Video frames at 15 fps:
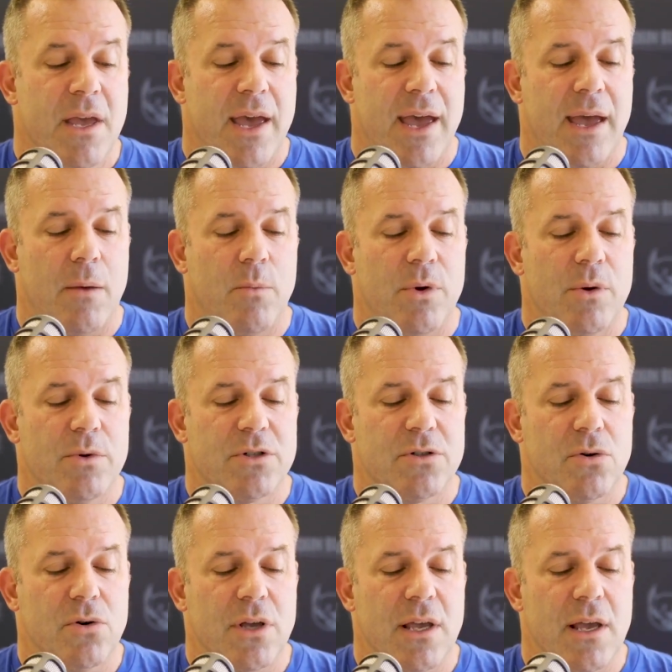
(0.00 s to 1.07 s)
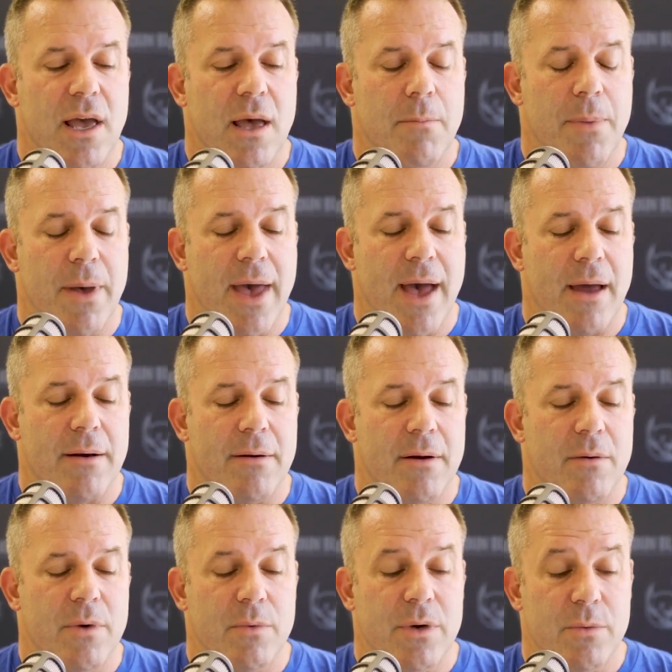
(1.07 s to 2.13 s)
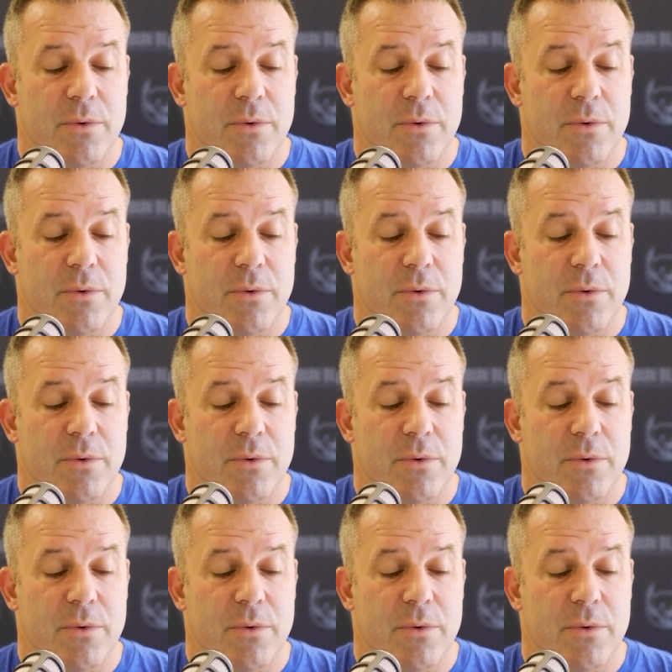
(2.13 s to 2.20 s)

And we were talking about we, we,